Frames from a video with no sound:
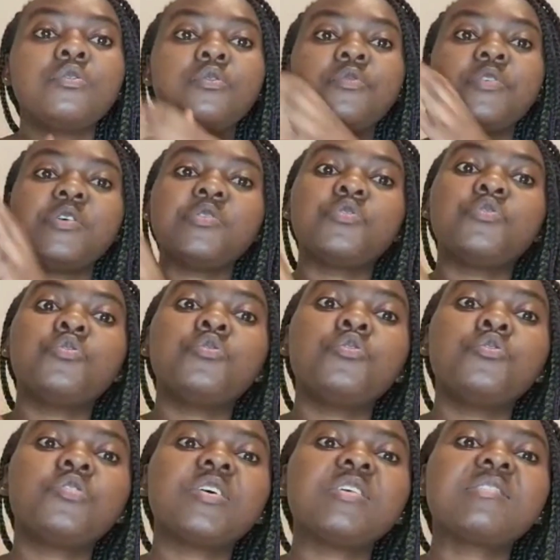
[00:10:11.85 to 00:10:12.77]

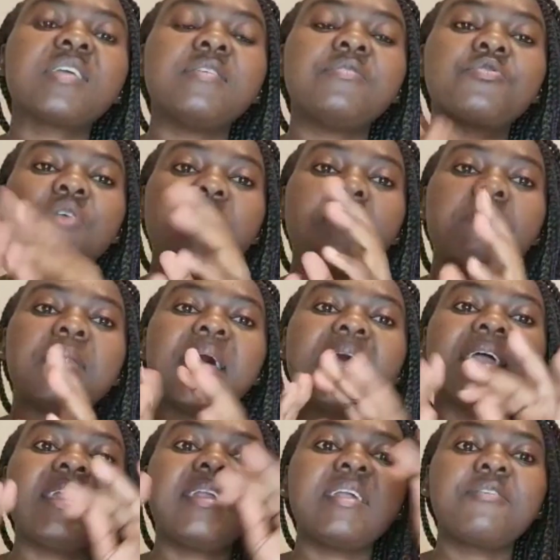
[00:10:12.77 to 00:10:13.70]
You just have to
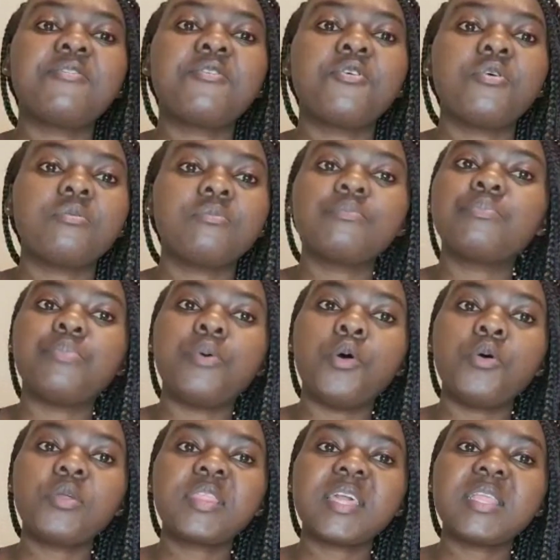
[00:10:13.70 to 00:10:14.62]
apply for
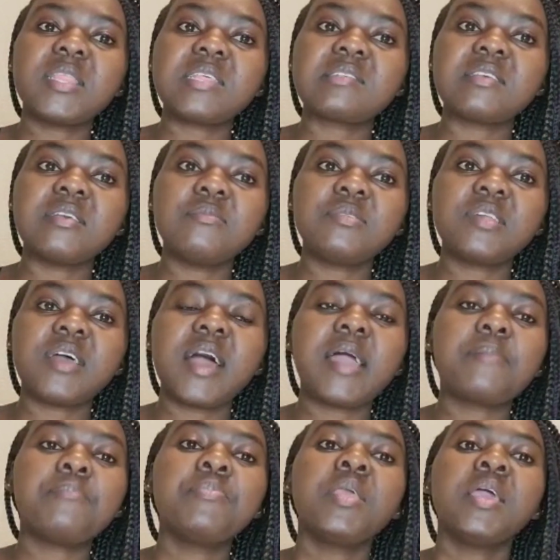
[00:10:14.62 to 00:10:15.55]
both at the same
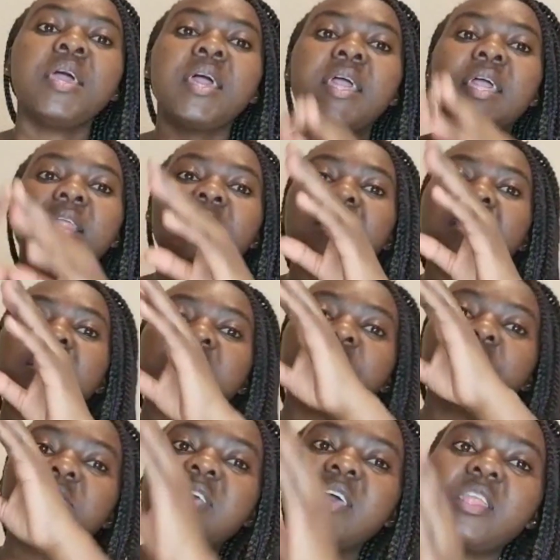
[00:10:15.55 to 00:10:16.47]
time, and then
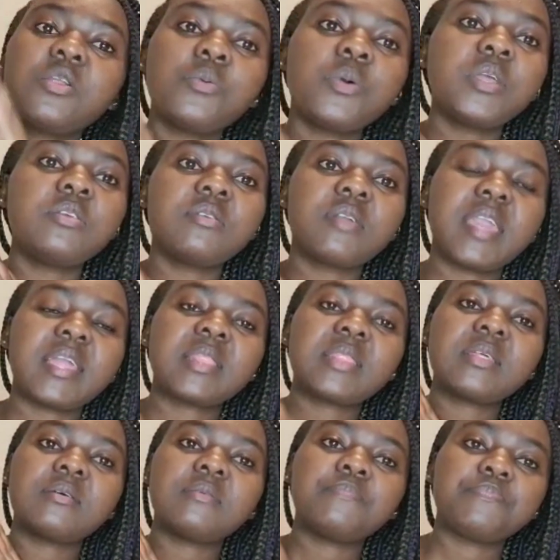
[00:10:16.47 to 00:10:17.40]
they'll tell you when you
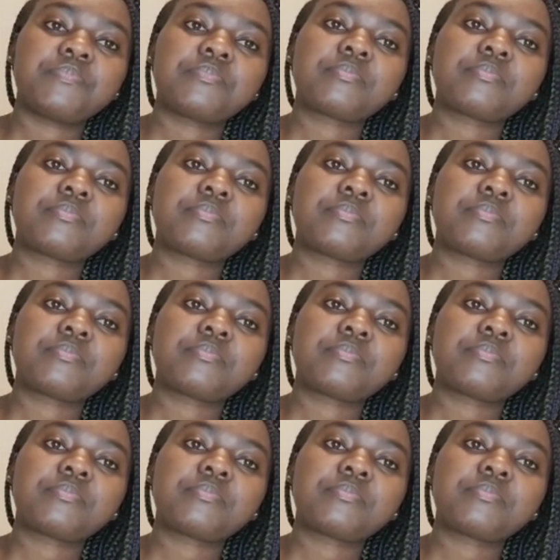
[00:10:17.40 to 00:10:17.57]
get the